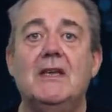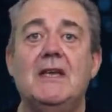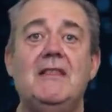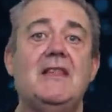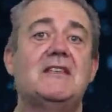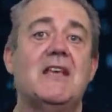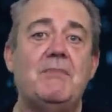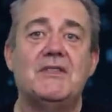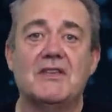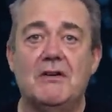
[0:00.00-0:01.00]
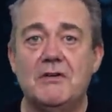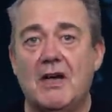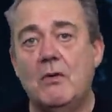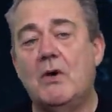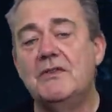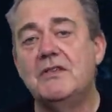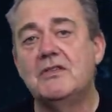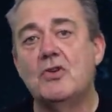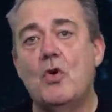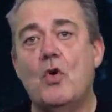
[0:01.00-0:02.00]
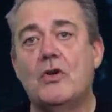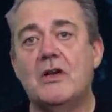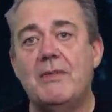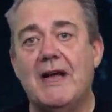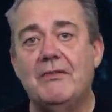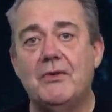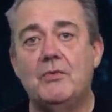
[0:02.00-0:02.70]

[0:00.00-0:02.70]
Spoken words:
In this episode, I want to talk about the